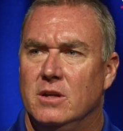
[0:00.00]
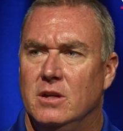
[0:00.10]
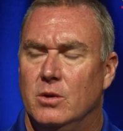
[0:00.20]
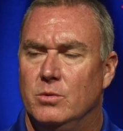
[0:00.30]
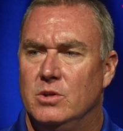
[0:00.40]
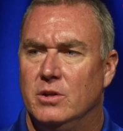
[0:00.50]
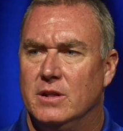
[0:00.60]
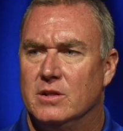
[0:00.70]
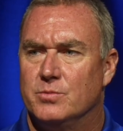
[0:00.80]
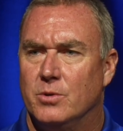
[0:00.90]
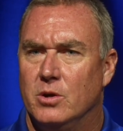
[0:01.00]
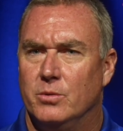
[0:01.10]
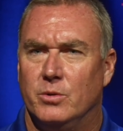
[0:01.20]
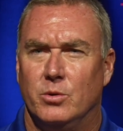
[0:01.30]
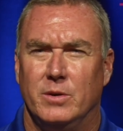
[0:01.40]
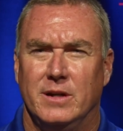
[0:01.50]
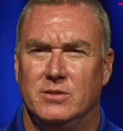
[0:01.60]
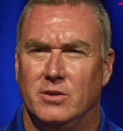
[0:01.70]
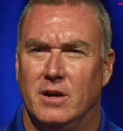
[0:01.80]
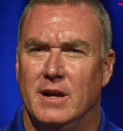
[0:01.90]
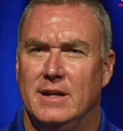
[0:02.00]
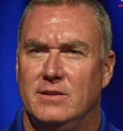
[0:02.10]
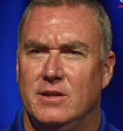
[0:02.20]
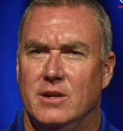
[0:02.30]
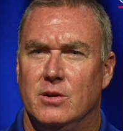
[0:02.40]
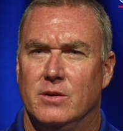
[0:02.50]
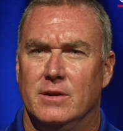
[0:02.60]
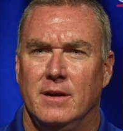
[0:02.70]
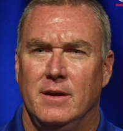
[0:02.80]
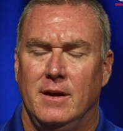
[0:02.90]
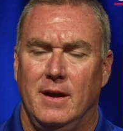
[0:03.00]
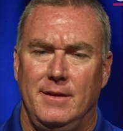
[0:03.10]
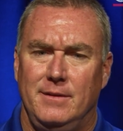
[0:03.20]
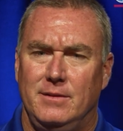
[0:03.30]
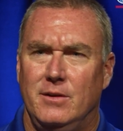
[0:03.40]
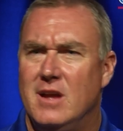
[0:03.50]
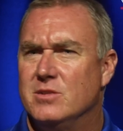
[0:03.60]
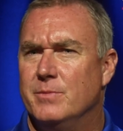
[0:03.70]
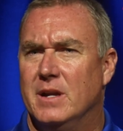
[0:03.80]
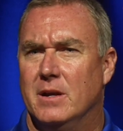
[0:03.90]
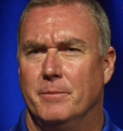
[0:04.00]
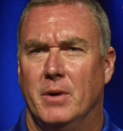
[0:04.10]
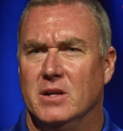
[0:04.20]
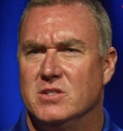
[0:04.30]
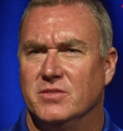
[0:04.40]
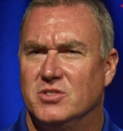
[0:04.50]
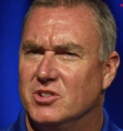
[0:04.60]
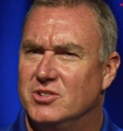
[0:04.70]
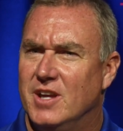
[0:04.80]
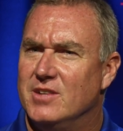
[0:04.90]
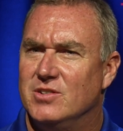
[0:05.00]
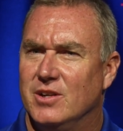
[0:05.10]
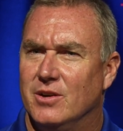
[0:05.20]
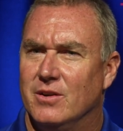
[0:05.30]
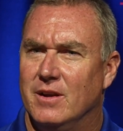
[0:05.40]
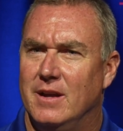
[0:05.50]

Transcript: you know, when you look at this program, we're going into our eighth year, and there hasn't been an abundance of success here.